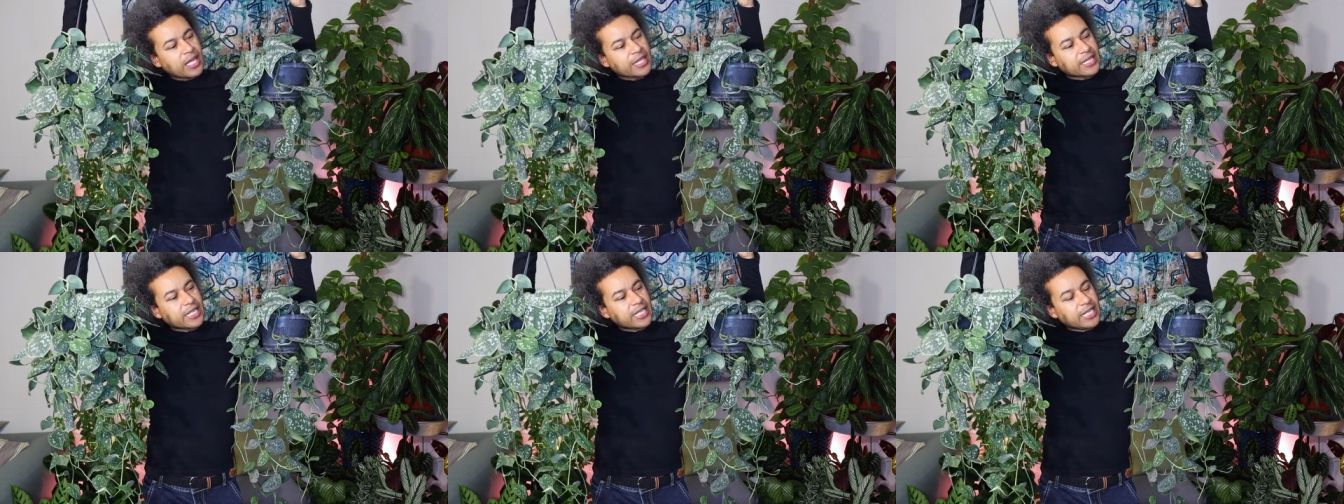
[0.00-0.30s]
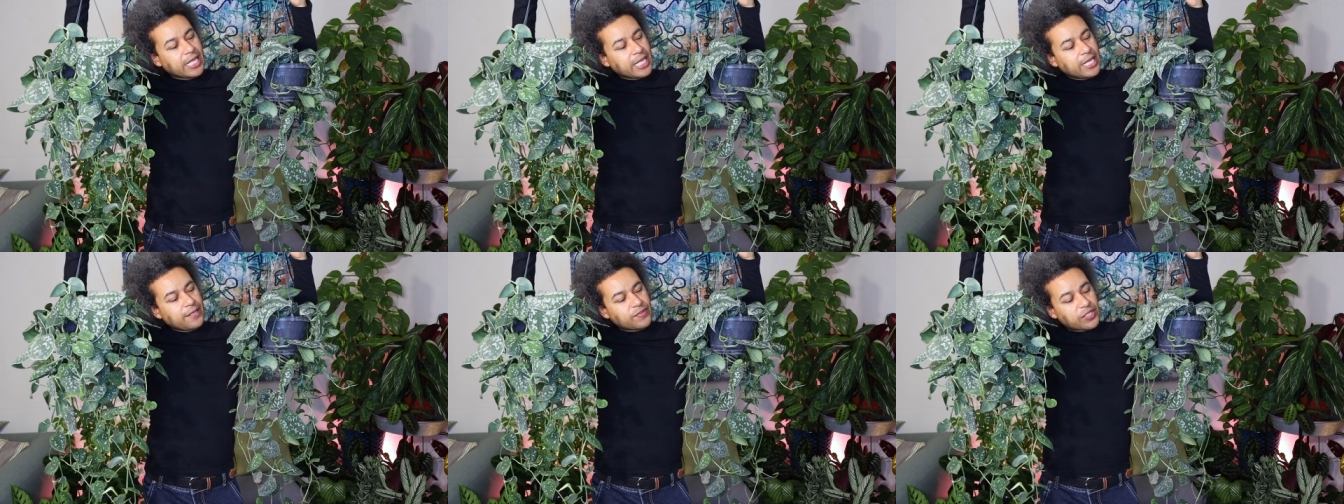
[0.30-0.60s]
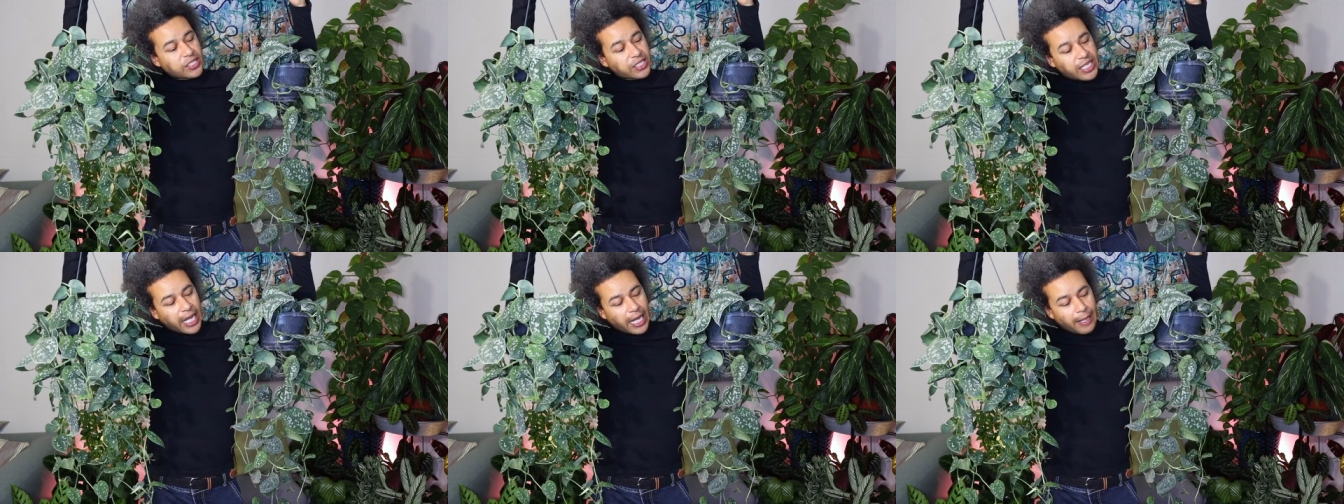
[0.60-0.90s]
the leaves
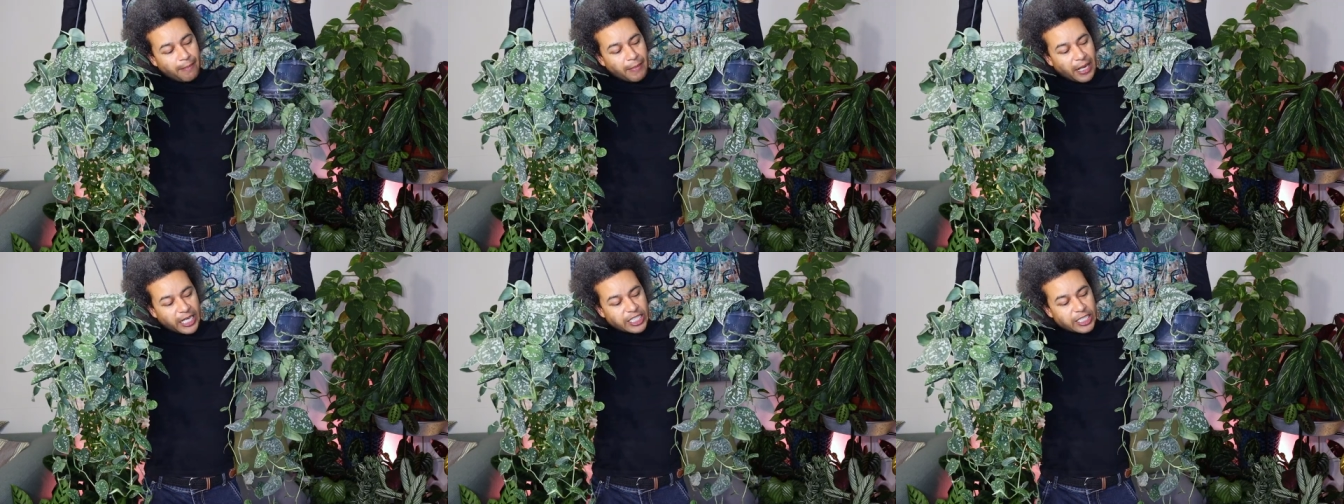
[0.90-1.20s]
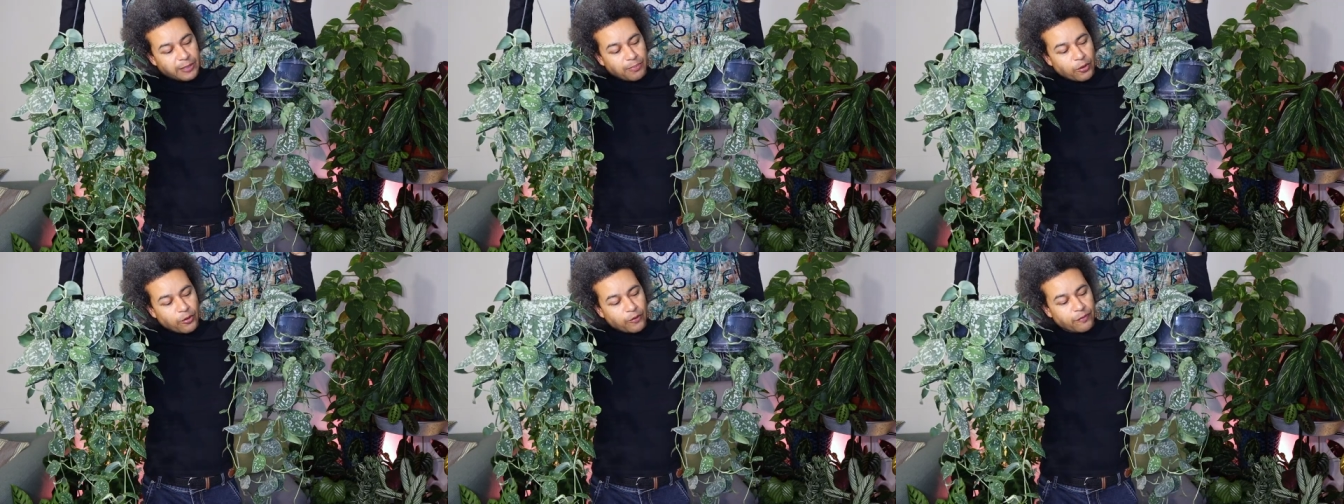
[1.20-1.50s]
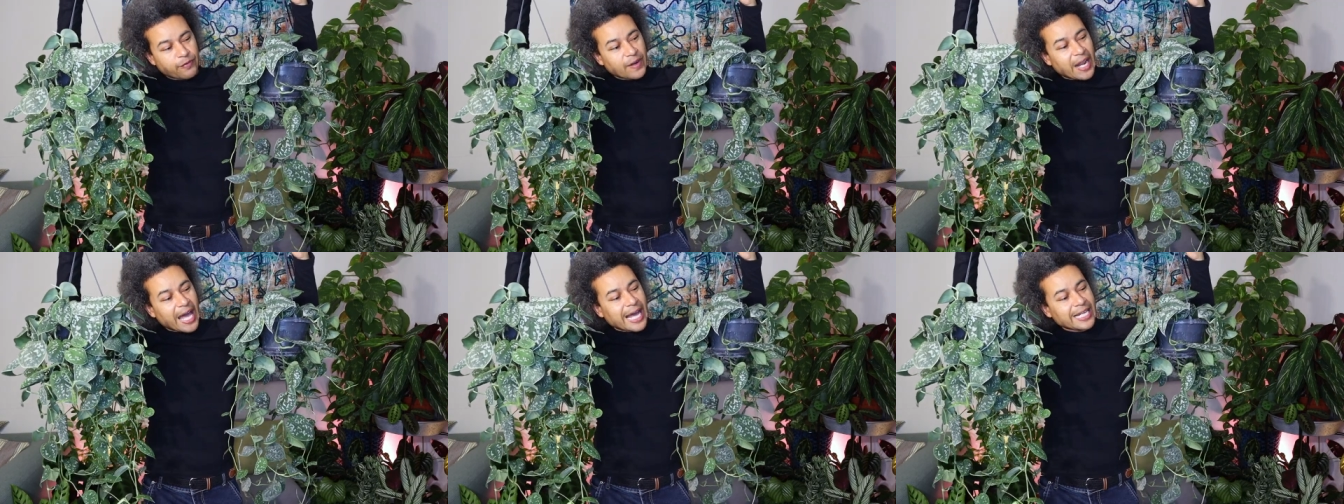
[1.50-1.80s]
stay much more
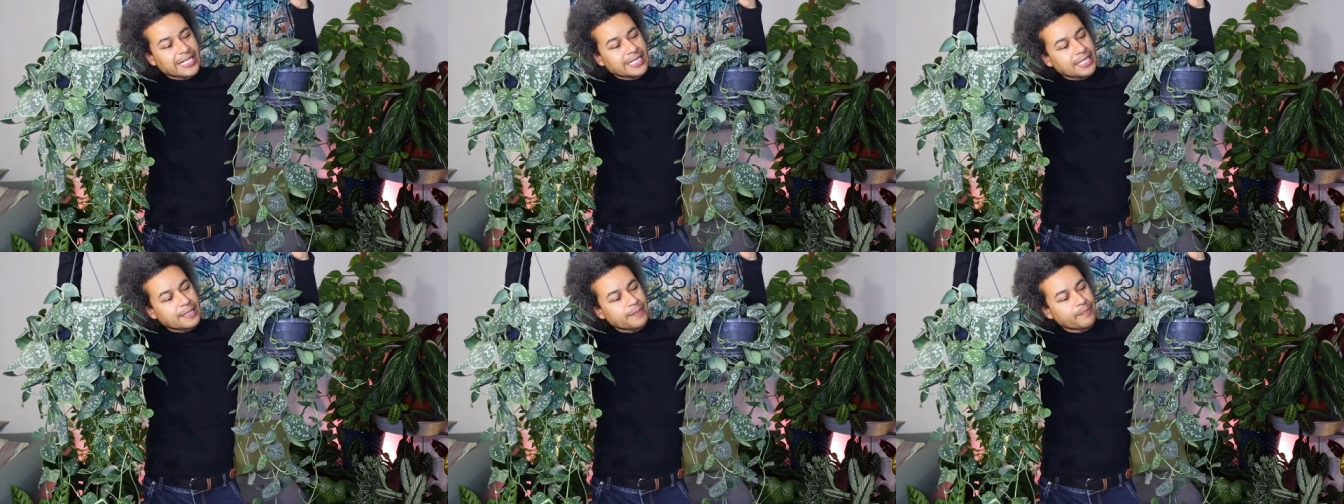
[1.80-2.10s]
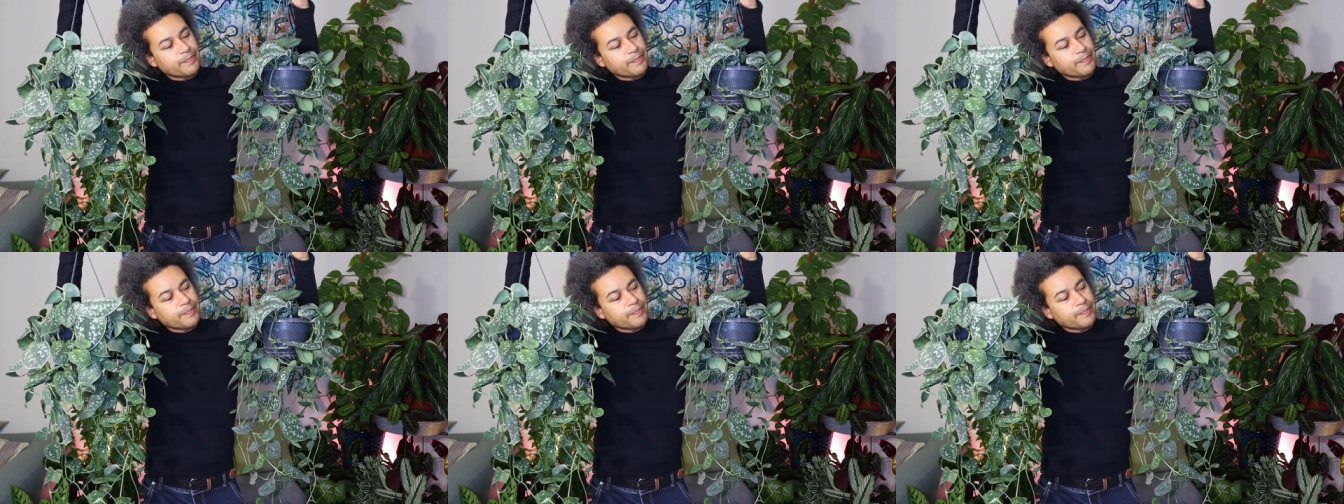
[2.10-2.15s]
flat